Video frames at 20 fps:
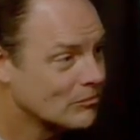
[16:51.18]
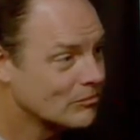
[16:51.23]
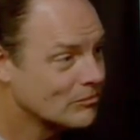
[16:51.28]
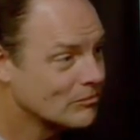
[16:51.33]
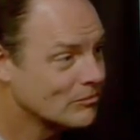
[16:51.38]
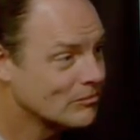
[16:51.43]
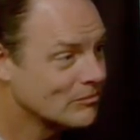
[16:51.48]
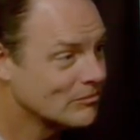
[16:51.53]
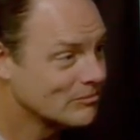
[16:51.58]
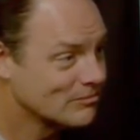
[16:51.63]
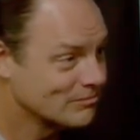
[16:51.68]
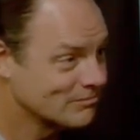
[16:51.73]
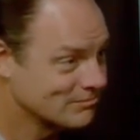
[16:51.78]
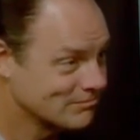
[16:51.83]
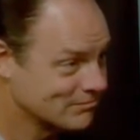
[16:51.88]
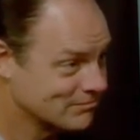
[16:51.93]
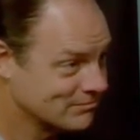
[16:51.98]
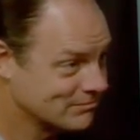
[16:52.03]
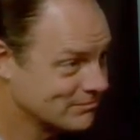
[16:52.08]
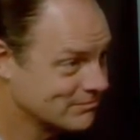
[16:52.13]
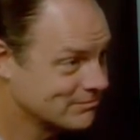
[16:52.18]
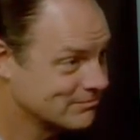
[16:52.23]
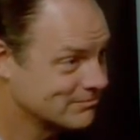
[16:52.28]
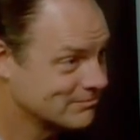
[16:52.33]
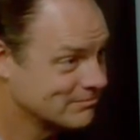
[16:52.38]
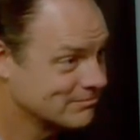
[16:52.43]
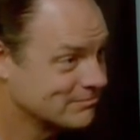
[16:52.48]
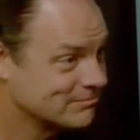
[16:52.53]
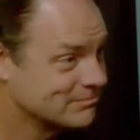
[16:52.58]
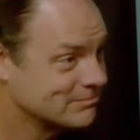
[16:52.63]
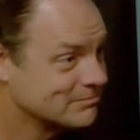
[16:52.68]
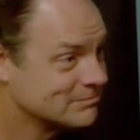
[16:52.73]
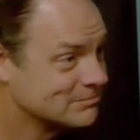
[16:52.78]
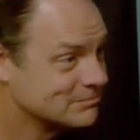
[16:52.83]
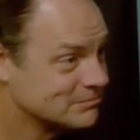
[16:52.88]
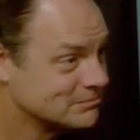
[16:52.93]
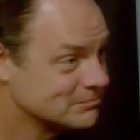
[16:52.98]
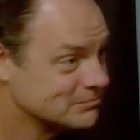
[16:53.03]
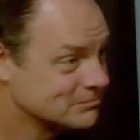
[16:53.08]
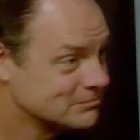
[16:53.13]

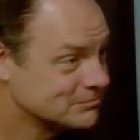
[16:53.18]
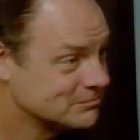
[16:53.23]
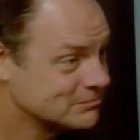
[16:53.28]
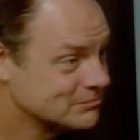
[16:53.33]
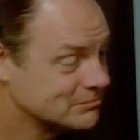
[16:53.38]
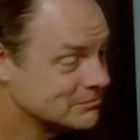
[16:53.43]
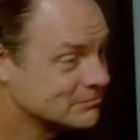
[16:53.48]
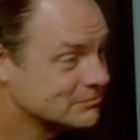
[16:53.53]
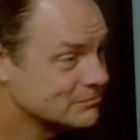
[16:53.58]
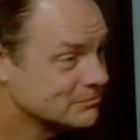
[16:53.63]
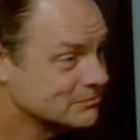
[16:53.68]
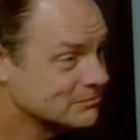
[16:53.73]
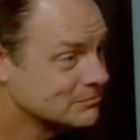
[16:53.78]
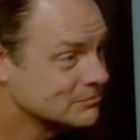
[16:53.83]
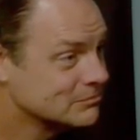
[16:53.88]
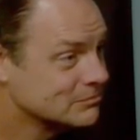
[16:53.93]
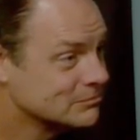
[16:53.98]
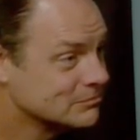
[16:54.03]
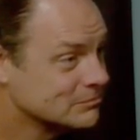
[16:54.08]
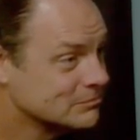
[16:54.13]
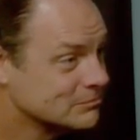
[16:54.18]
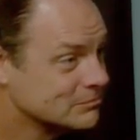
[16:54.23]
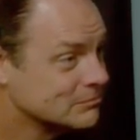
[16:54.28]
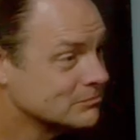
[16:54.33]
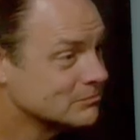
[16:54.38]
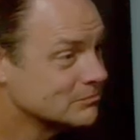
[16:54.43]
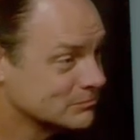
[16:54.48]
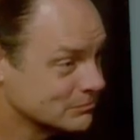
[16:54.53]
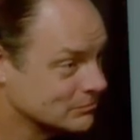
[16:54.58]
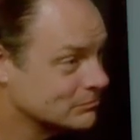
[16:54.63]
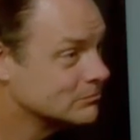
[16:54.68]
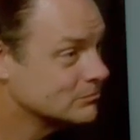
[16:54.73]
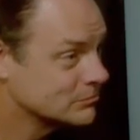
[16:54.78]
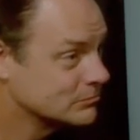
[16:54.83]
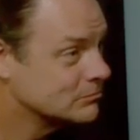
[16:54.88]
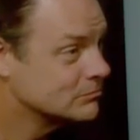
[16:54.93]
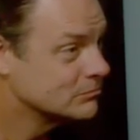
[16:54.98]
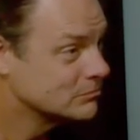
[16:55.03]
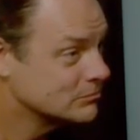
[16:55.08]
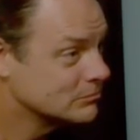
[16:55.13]

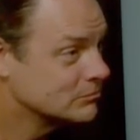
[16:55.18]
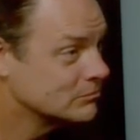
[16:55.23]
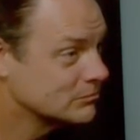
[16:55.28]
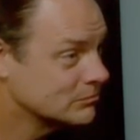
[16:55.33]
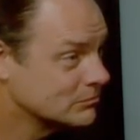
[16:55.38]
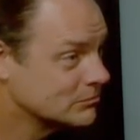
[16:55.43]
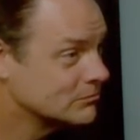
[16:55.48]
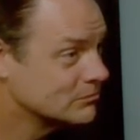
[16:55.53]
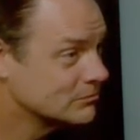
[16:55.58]
(silent)